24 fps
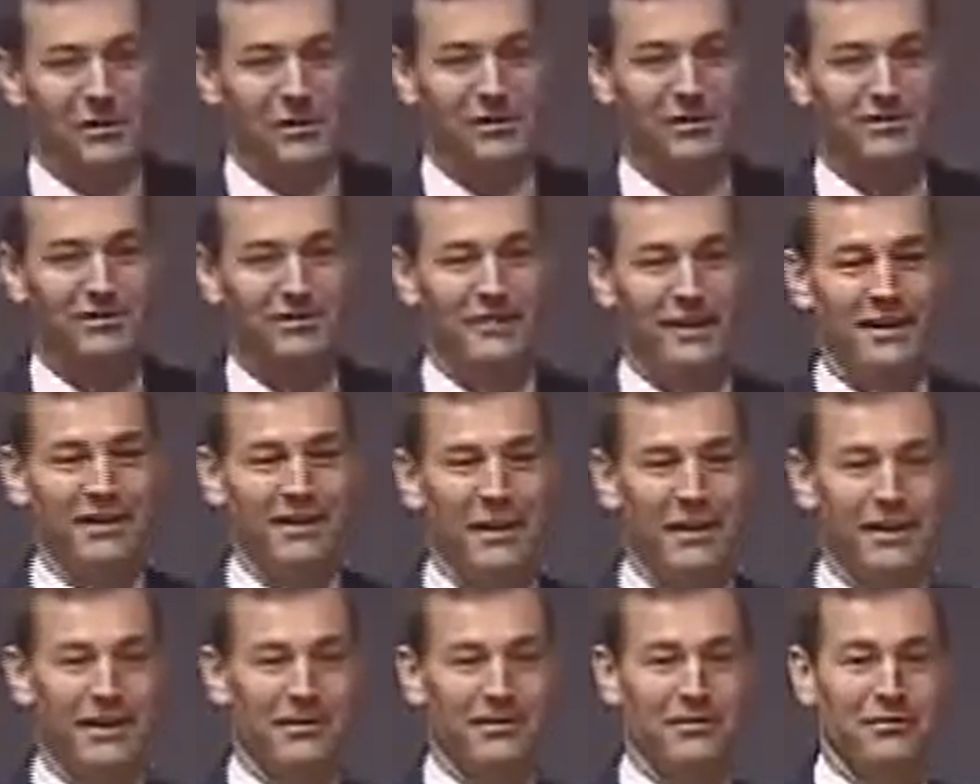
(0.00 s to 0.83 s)
trying to say
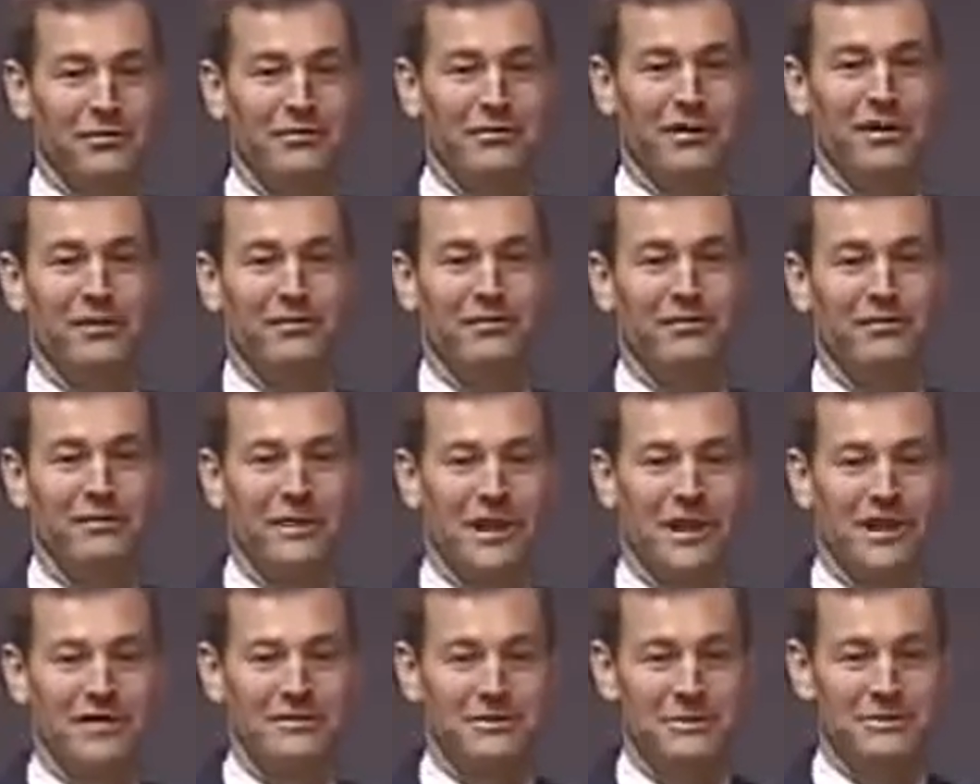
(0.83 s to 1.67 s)
now is, does
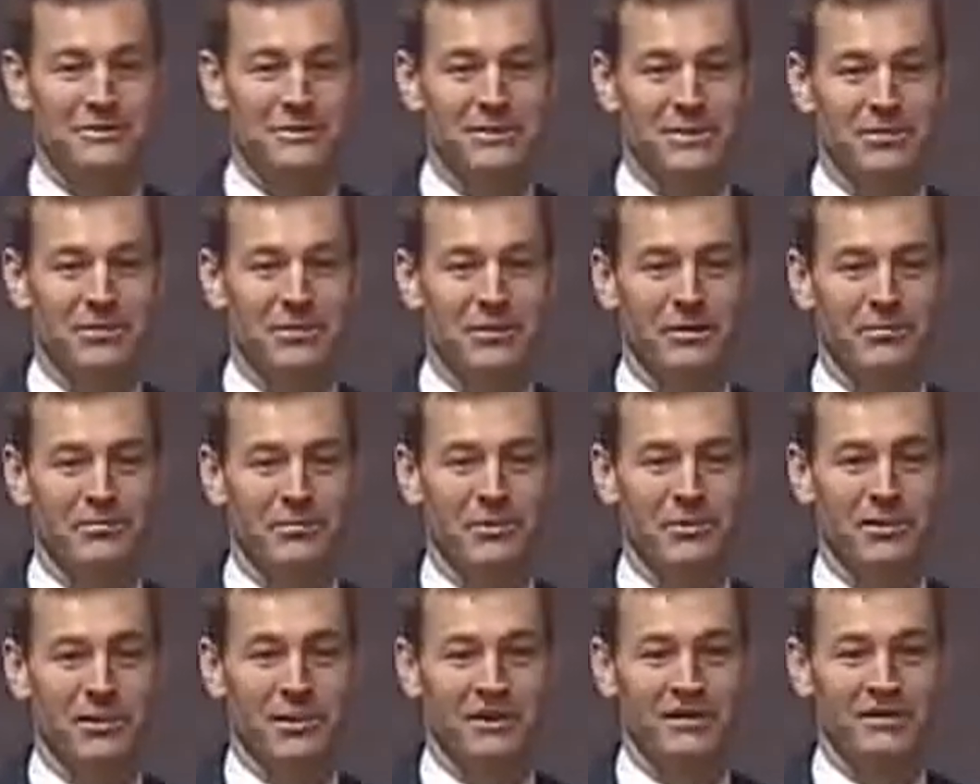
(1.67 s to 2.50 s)
calcium scoring
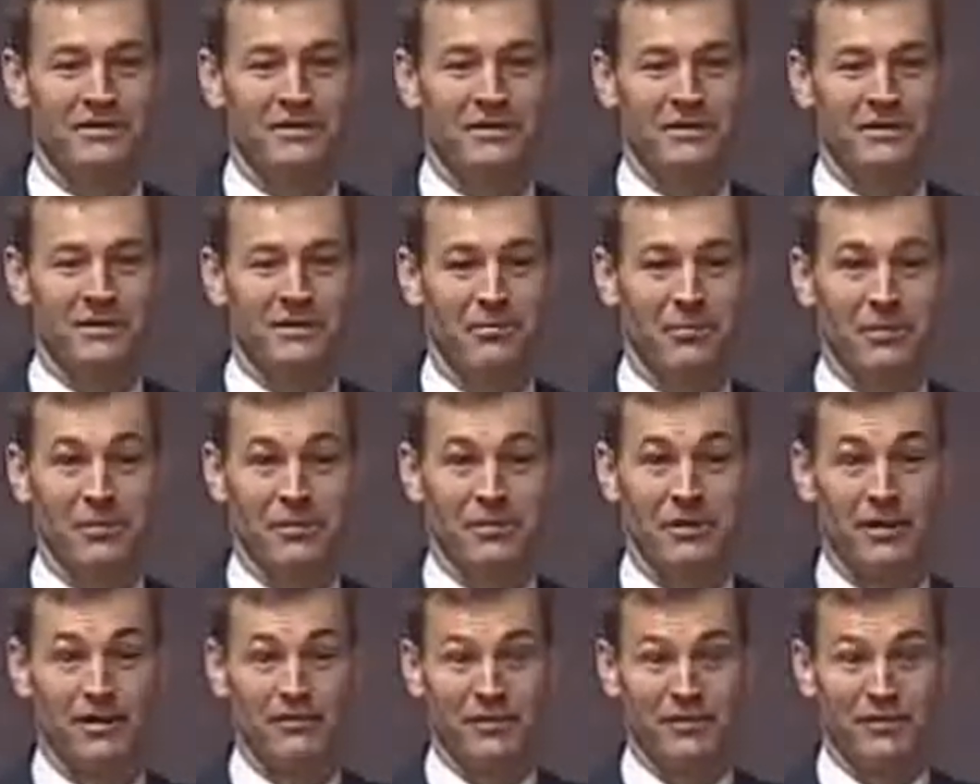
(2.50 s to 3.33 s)
predict whether
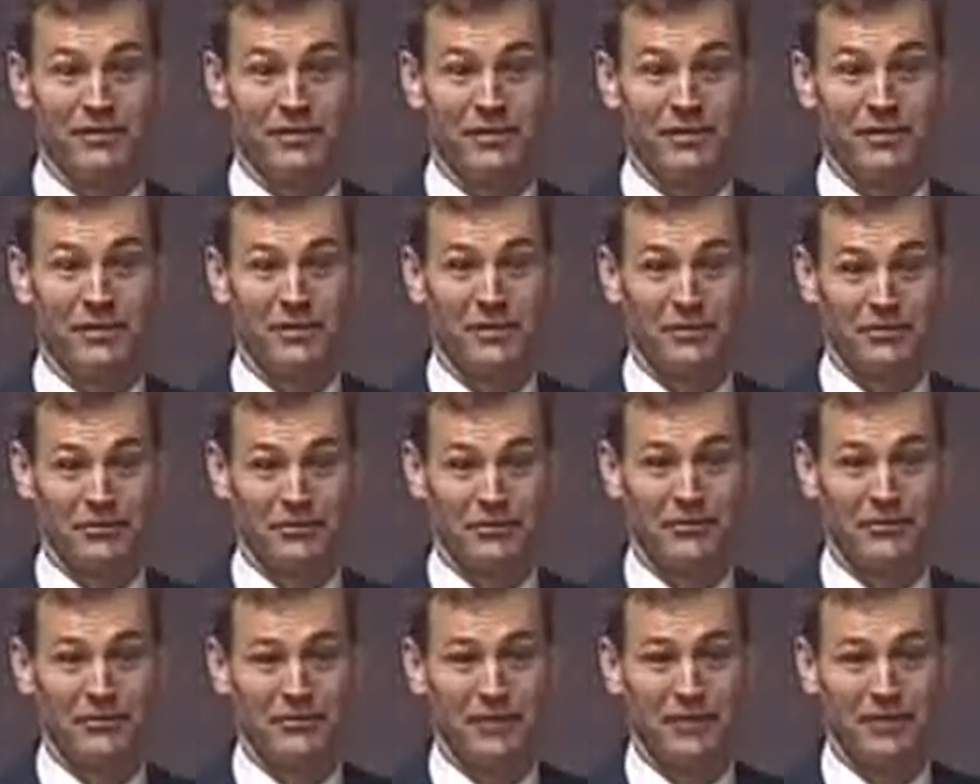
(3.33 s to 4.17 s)
you have a
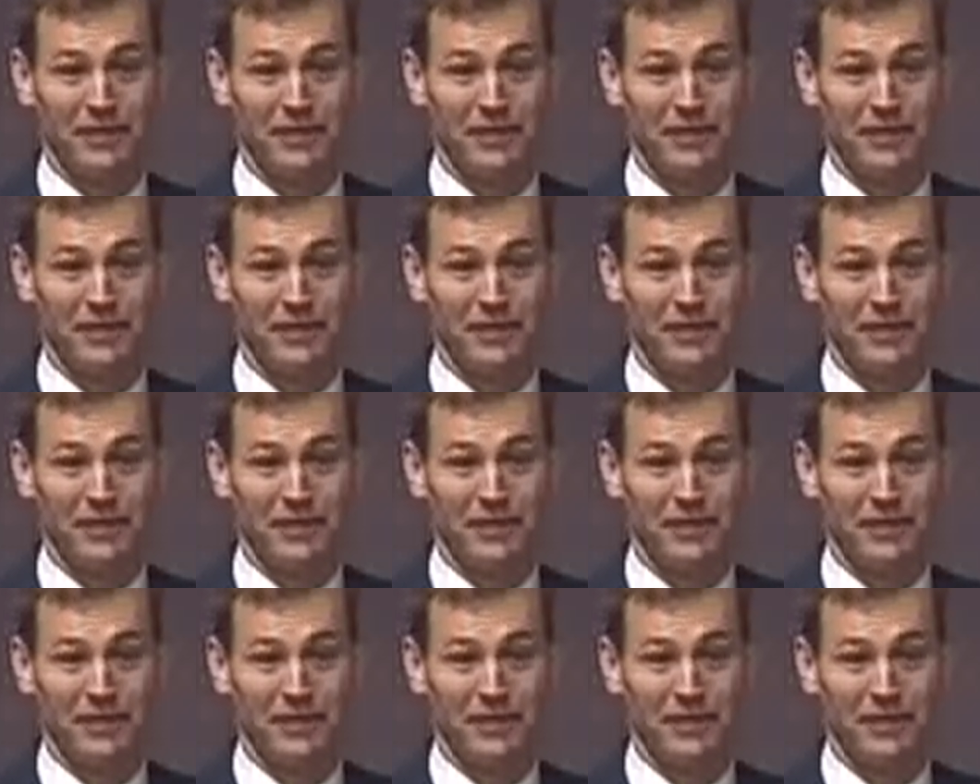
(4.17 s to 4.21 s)
stenosis?